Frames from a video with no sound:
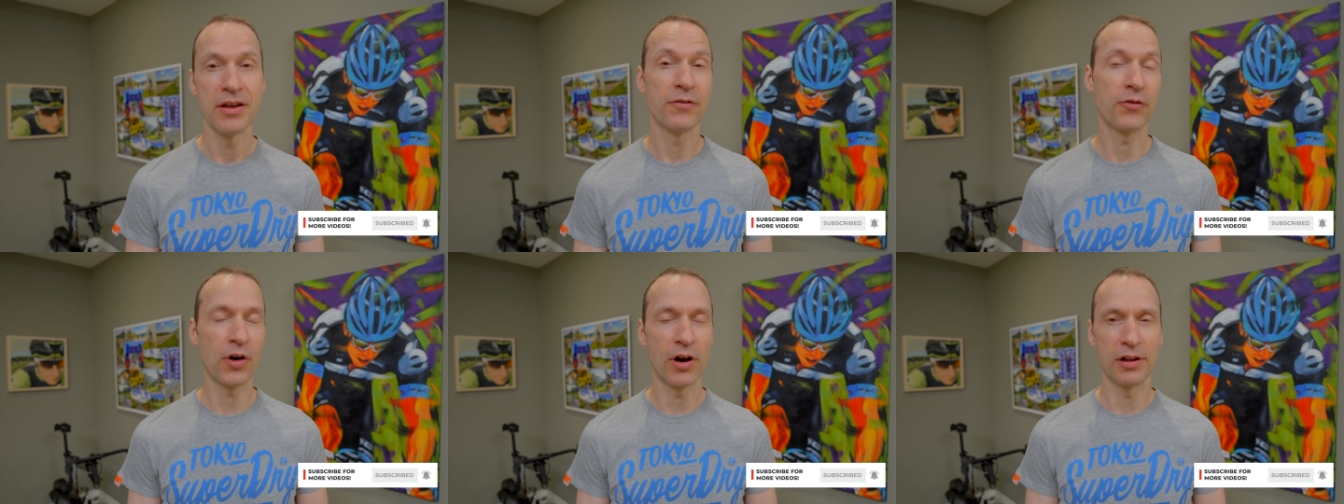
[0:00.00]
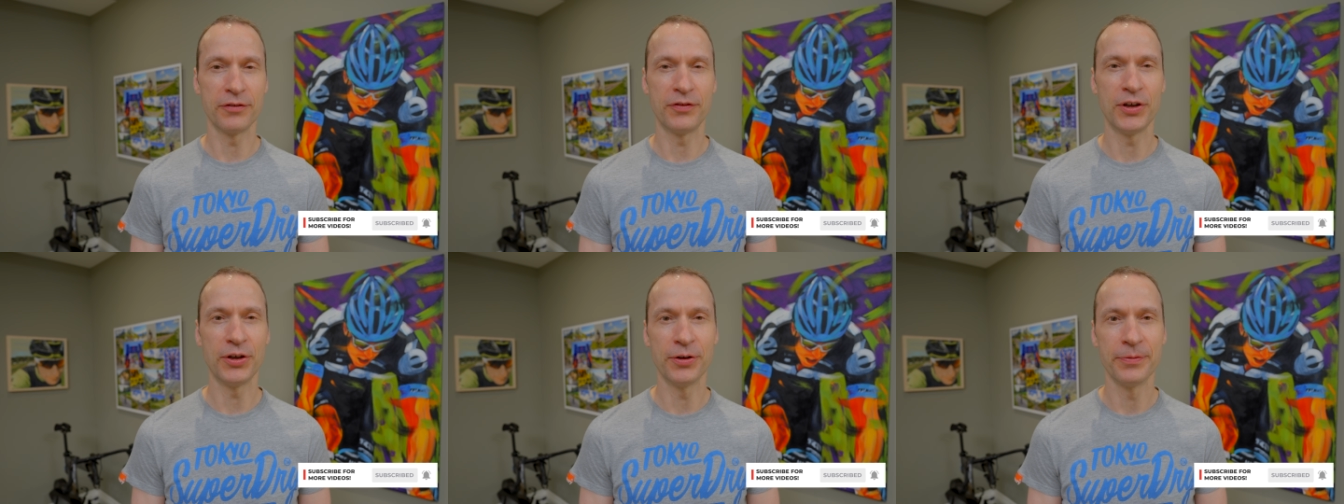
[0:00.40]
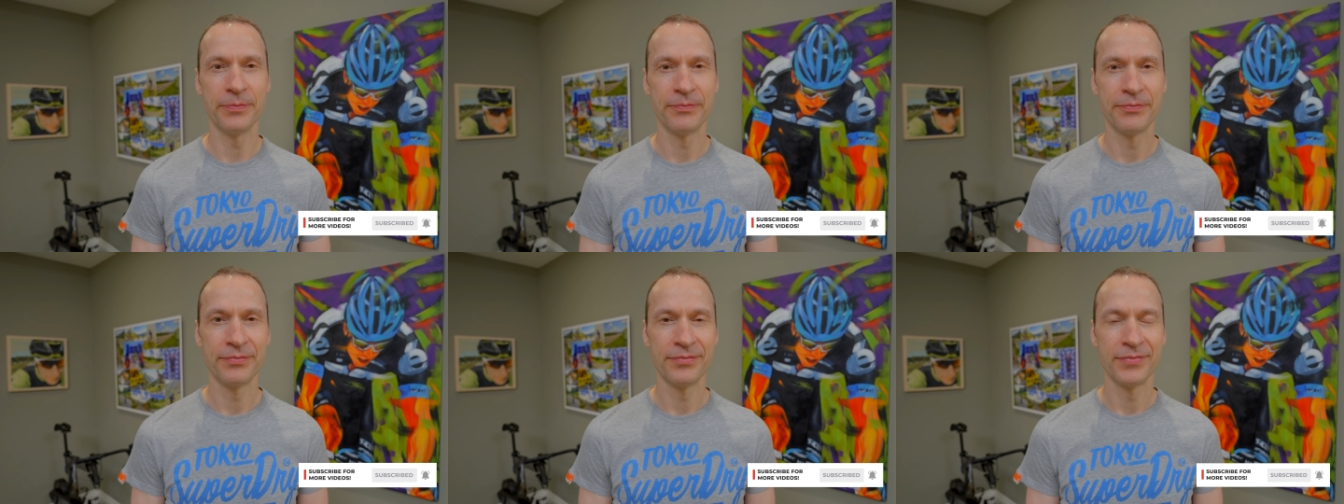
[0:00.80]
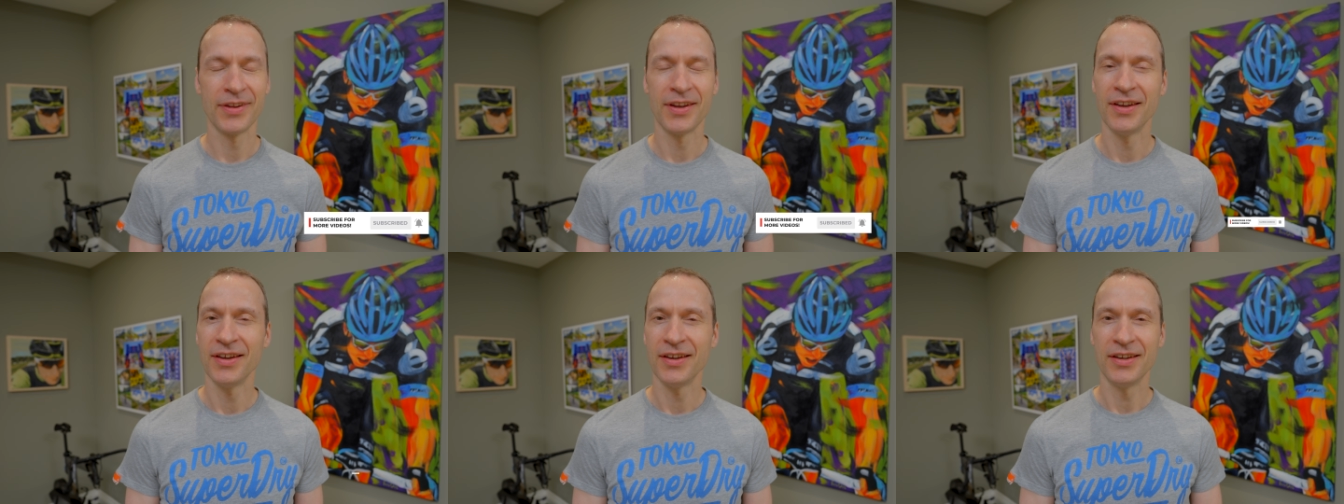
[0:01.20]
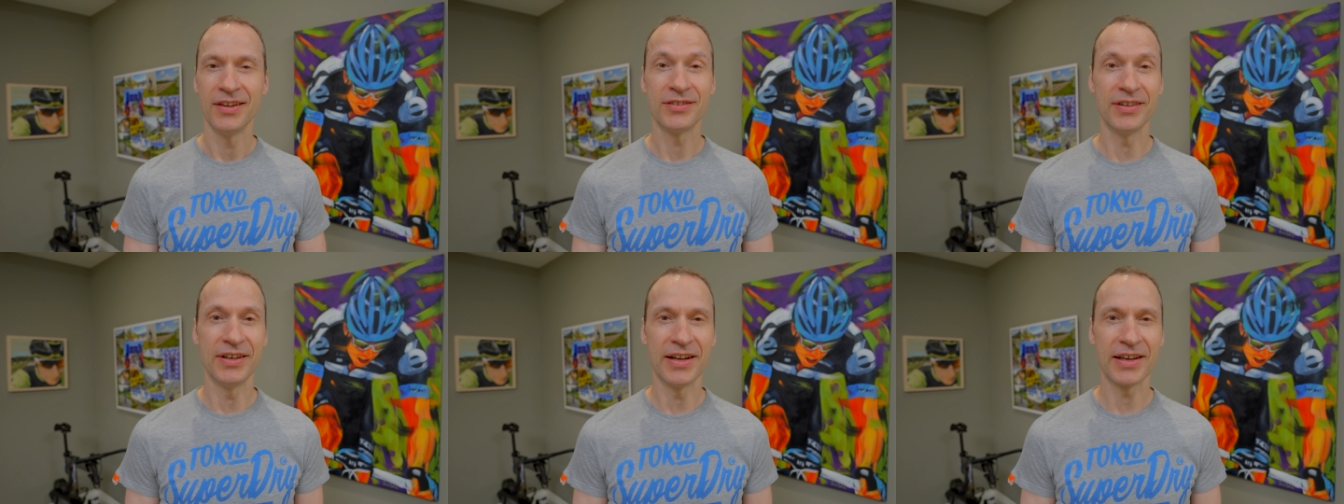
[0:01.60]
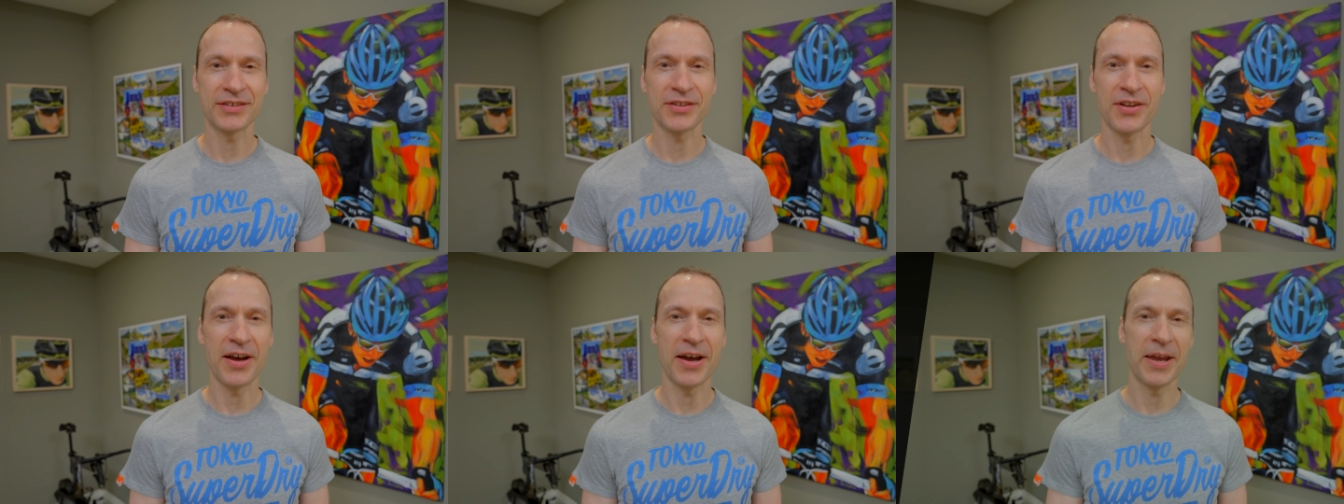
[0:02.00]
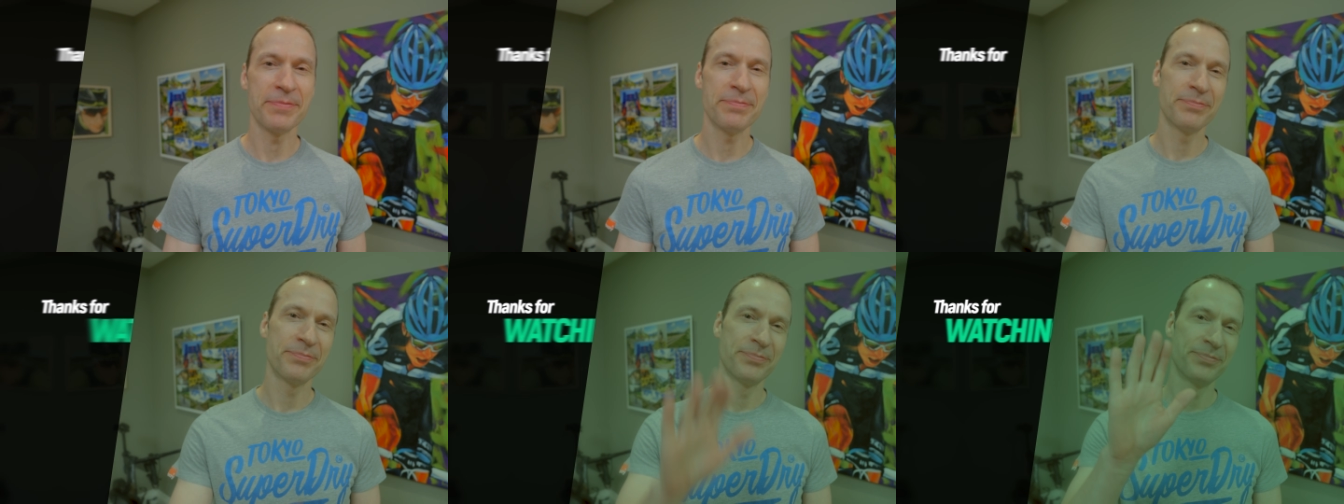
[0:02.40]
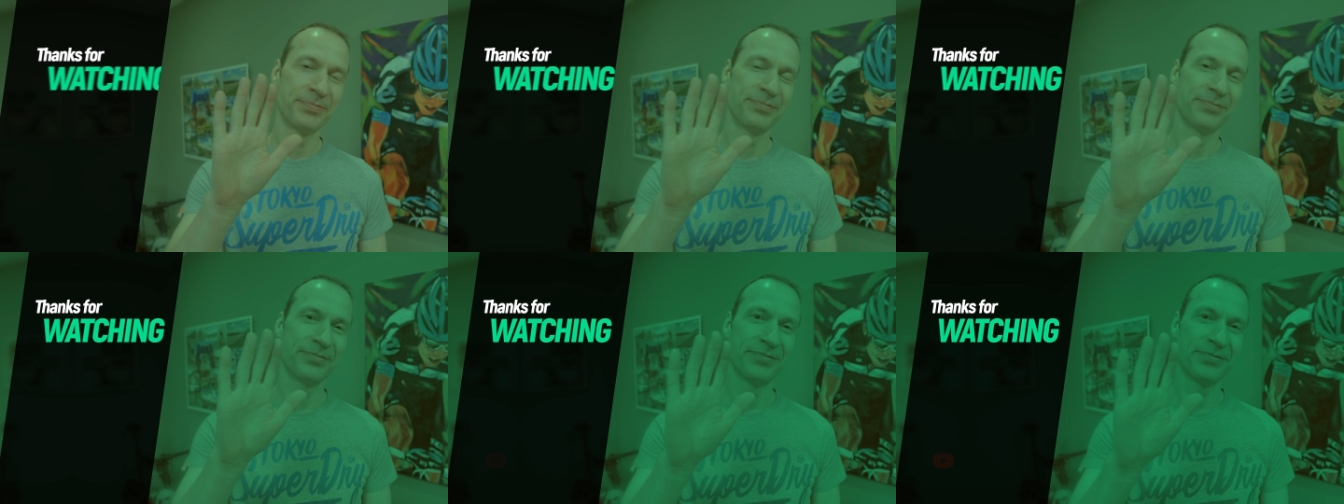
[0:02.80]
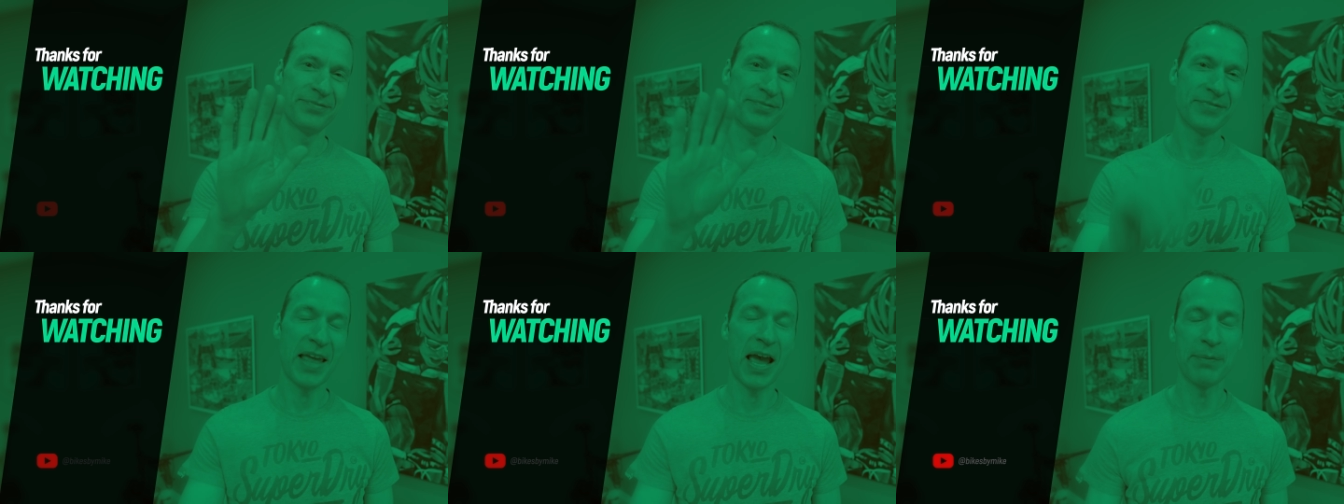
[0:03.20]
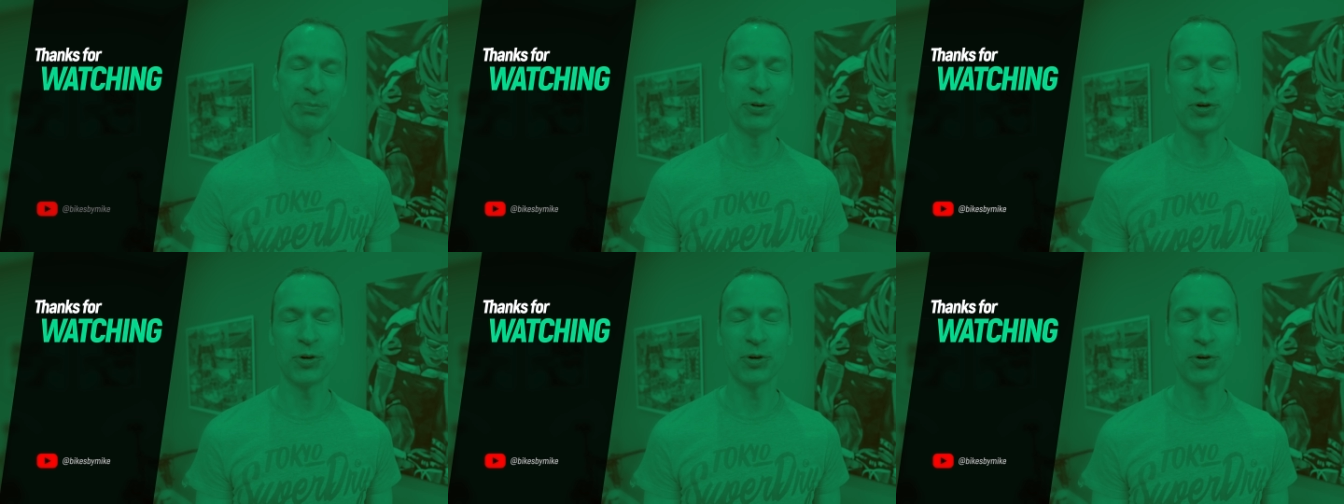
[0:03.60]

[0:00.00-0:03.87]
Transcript: for all of you. See you next time. Happy